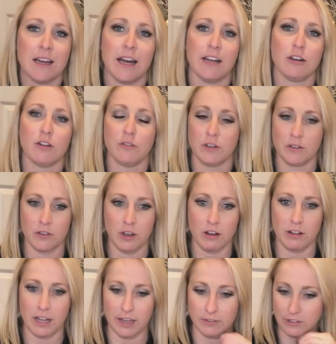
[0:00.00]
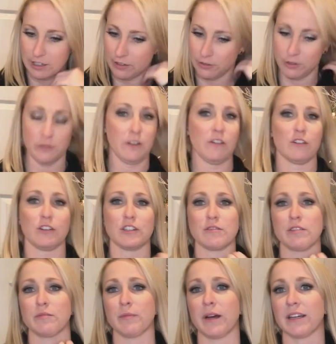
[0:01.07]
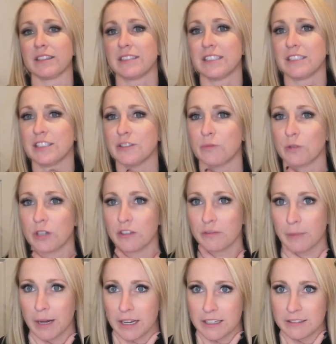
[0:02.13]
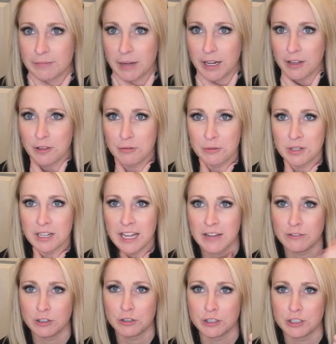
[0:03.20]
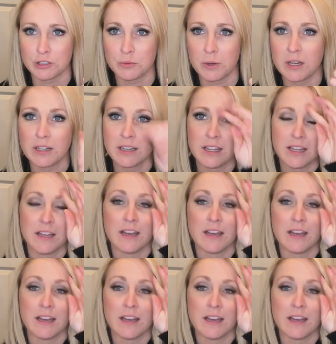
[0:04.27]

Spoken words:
I don't know if any of y'all have any of your favorite Christmas mugs. This is one of mine. My other one, I have a Grinch one.